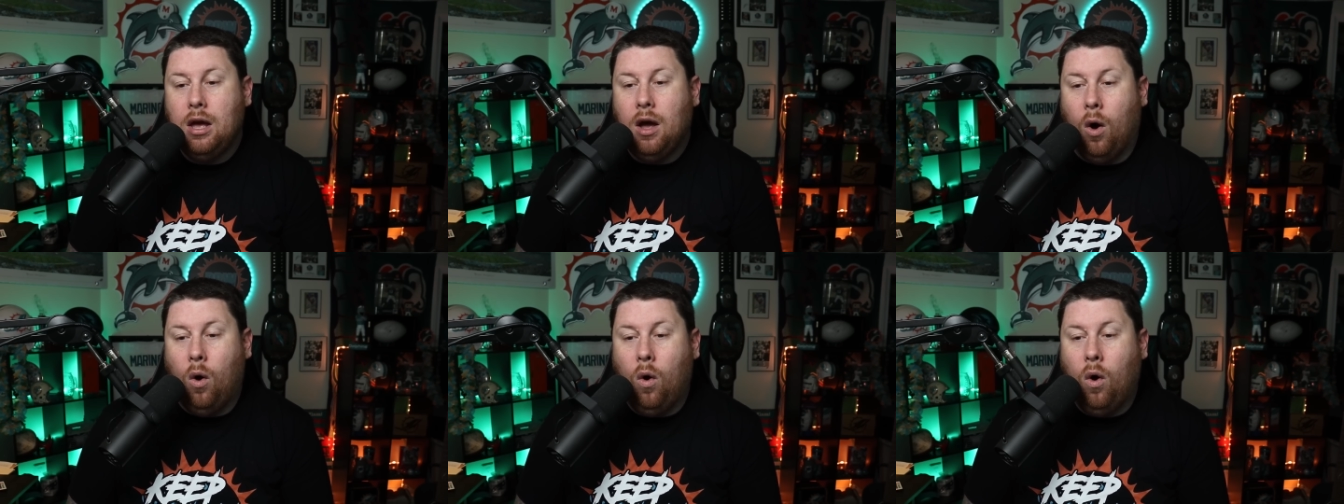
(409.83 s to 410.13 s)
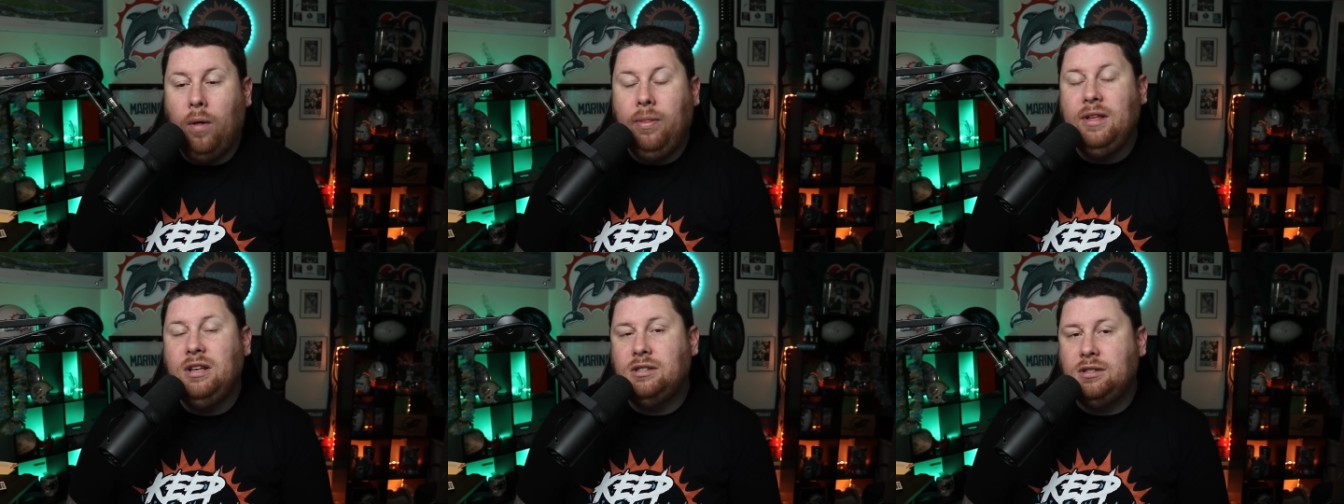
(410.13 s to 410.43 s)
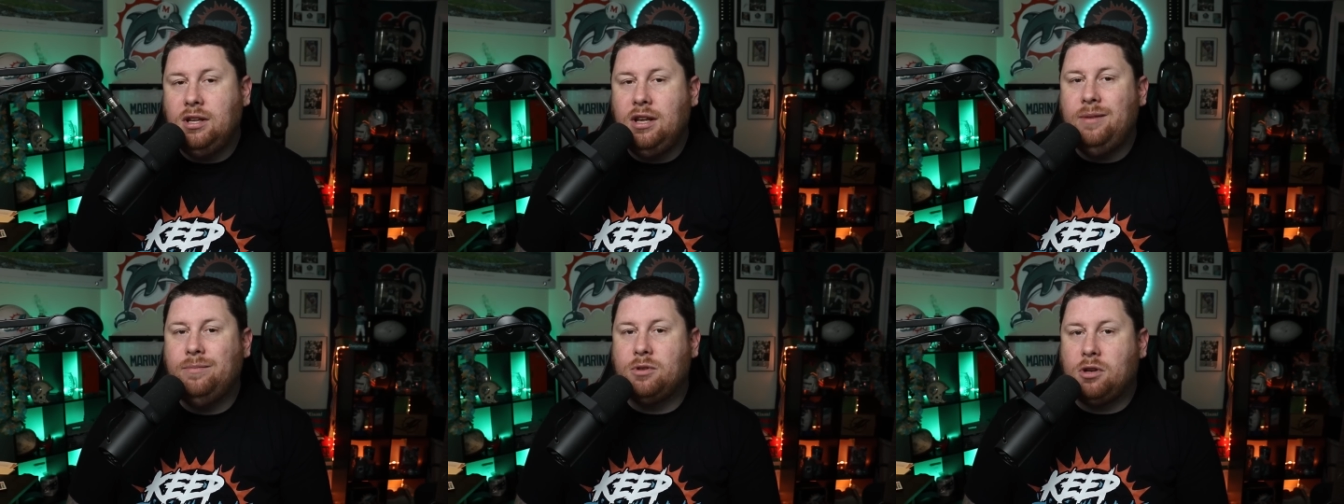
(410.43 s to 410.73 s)
all these
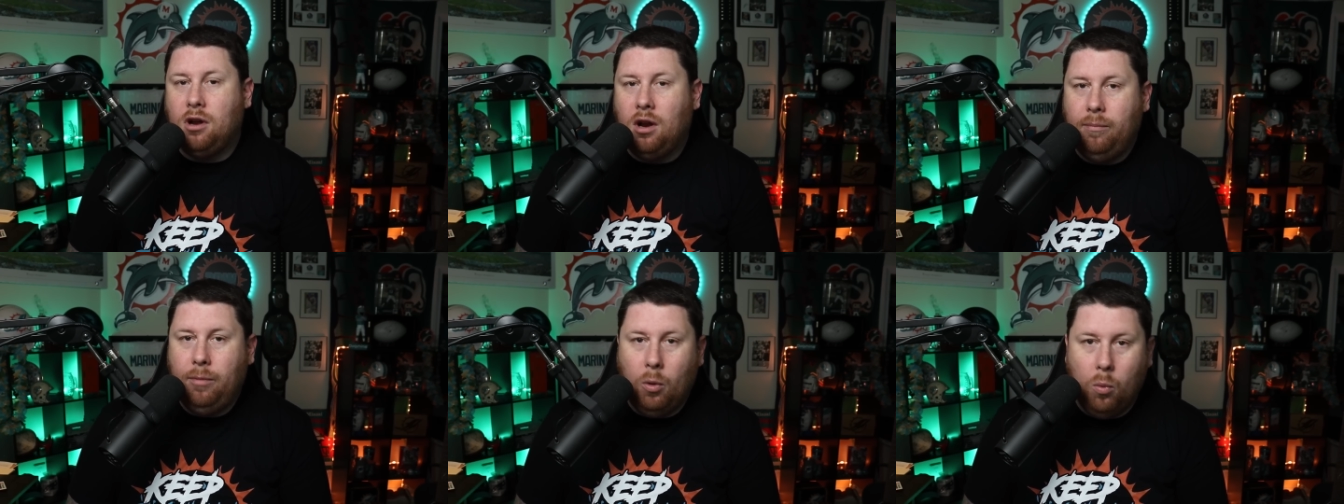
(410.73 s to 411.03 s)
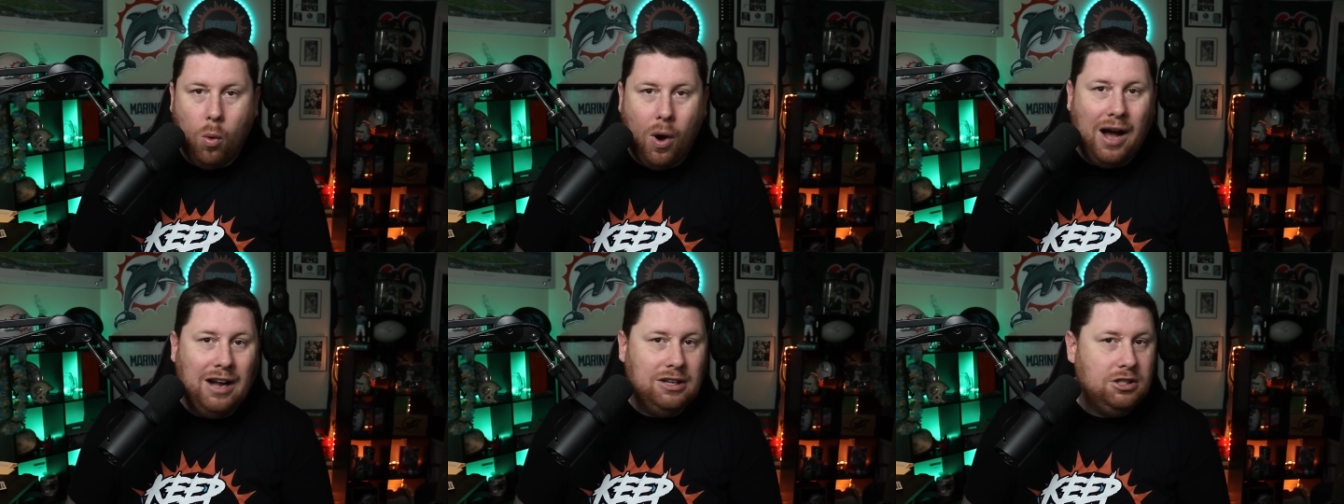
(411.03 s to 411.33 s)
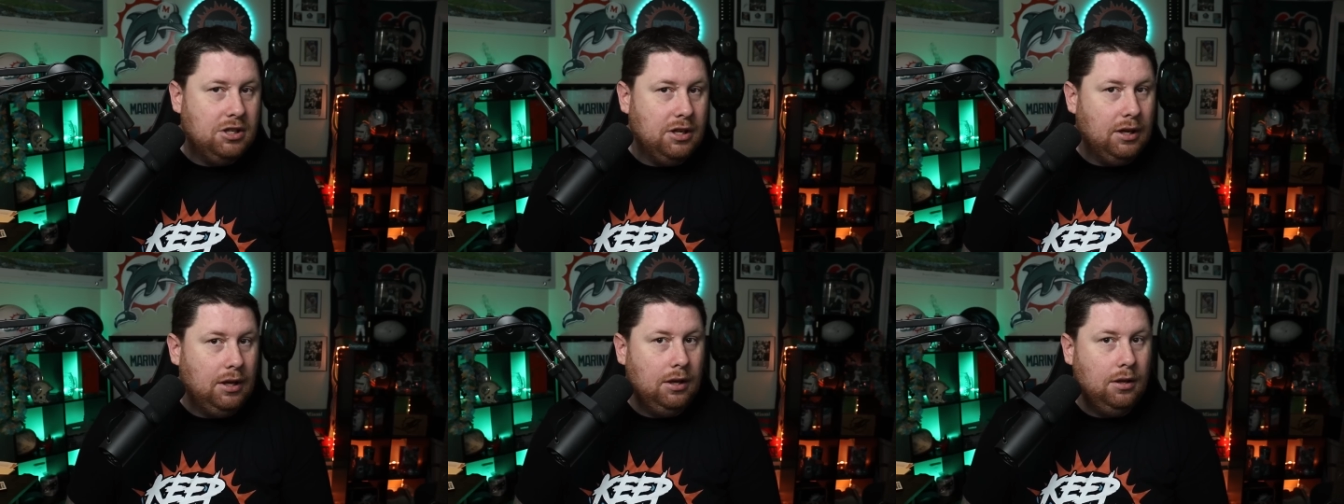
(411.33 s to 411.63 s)
teams are going to be
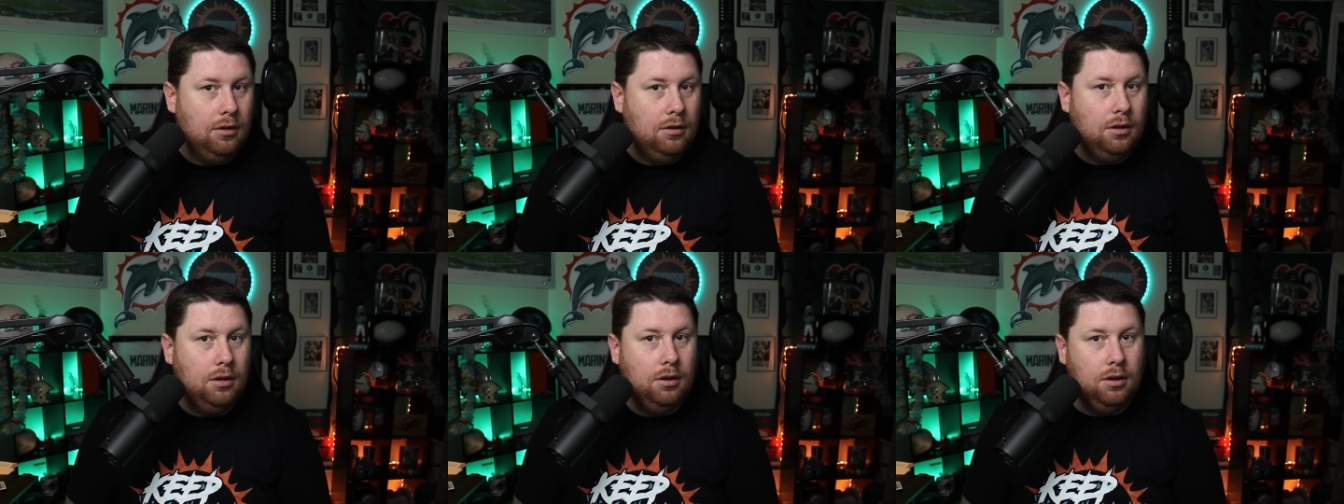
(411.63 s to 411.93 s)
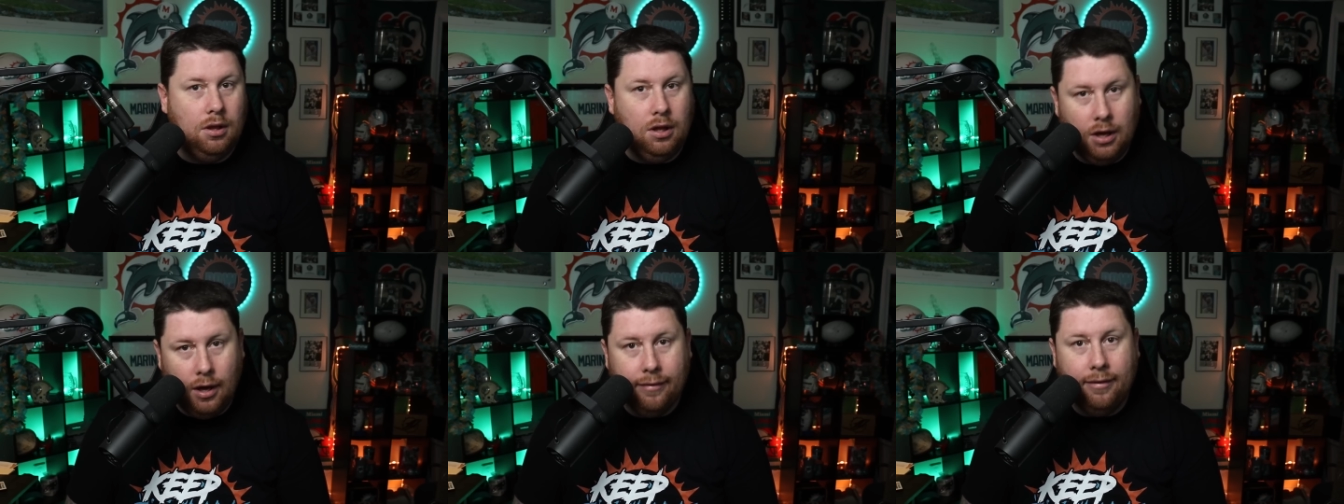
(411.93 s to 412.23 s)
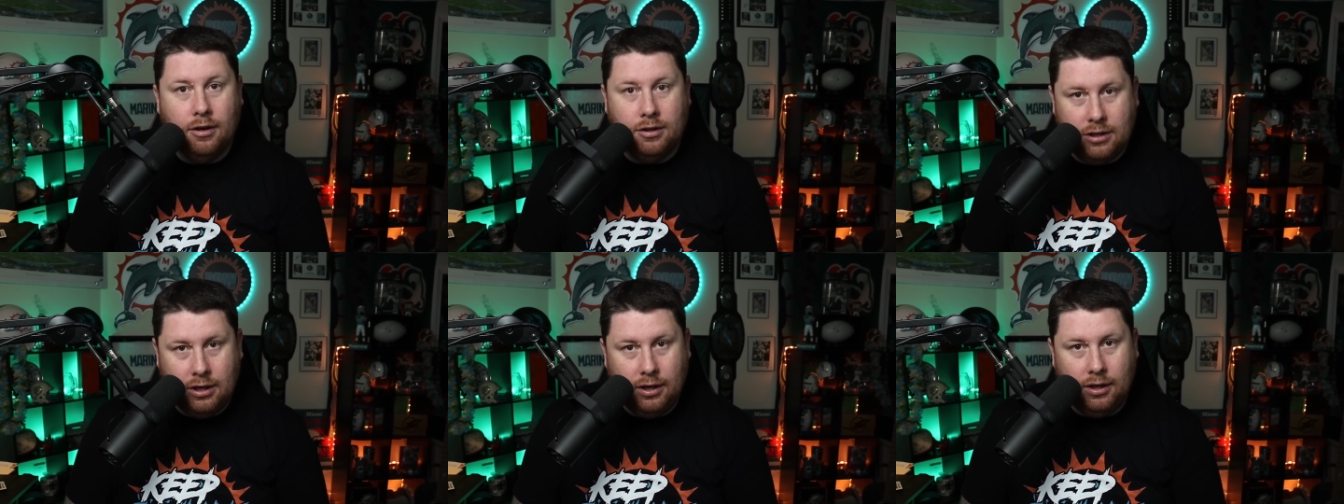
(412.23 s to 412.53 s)
watching the other
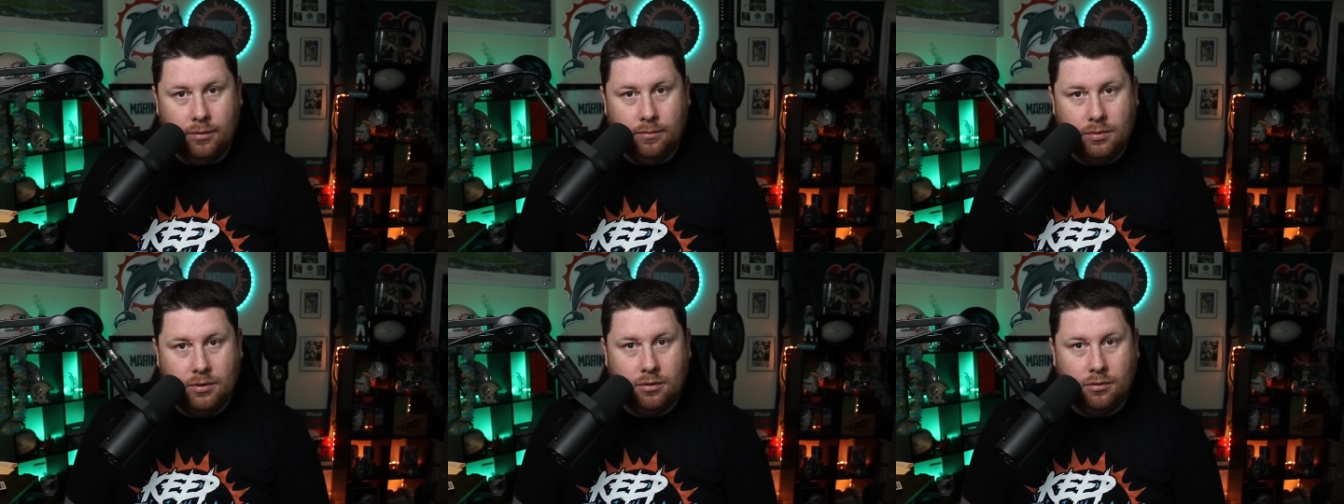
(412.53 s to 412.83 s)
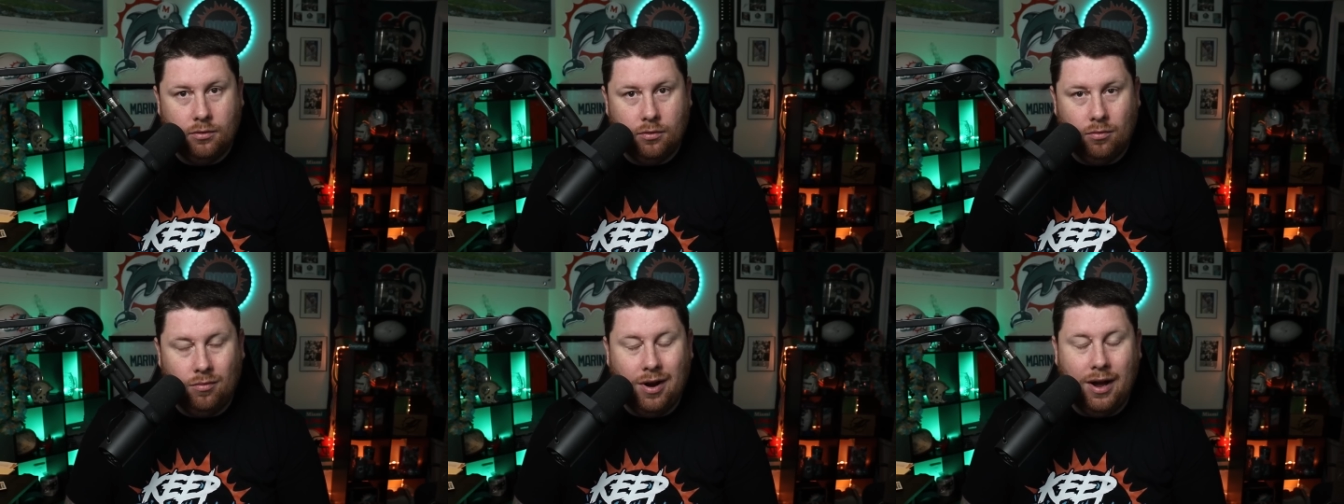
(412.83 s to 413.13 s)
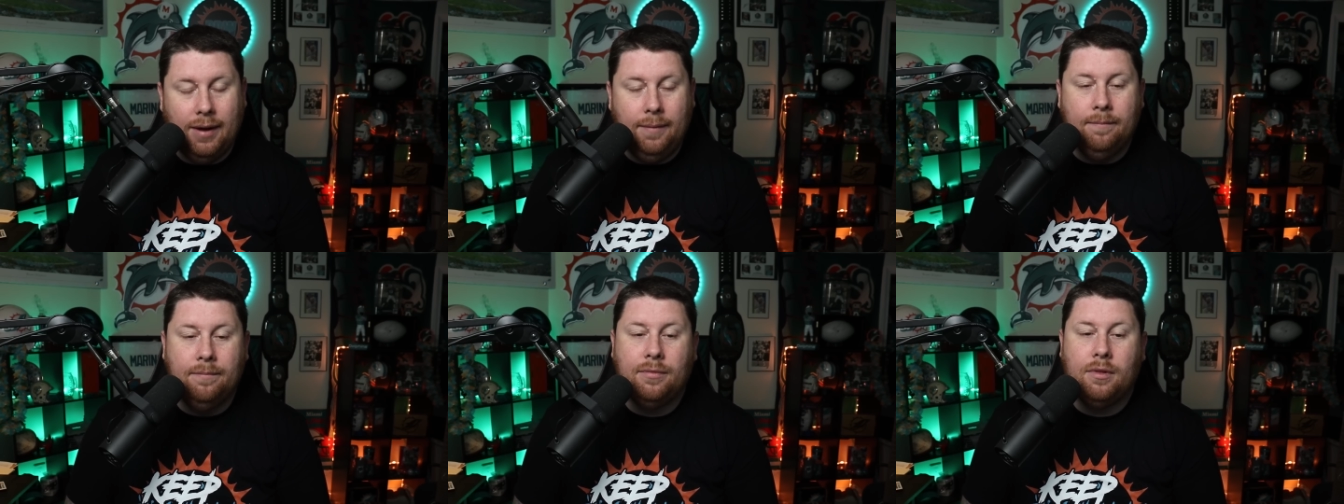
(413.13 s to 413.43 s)
teams, right?